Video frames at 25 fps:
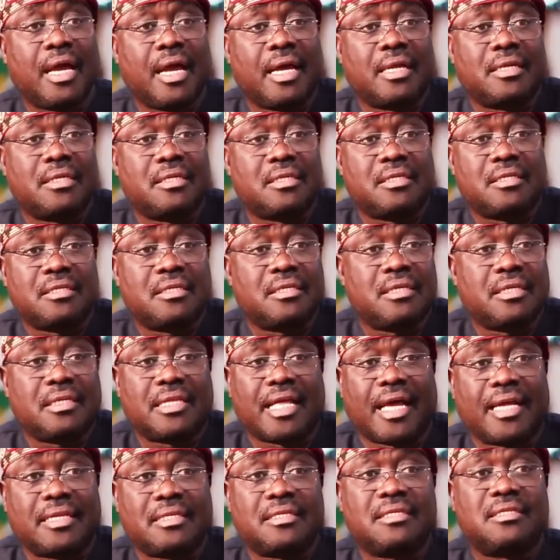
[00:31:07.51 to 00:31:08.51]
and
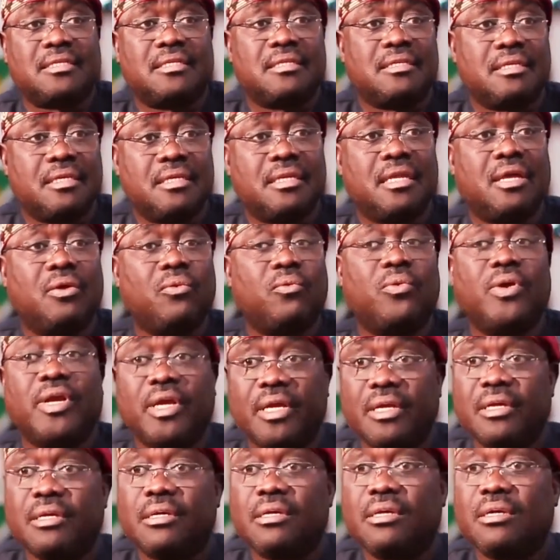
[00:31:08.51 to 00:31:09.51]
it has, in a
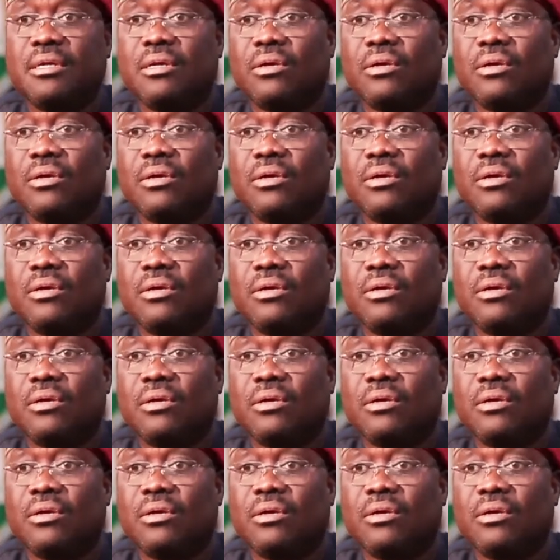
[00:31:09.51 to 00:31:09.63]
way,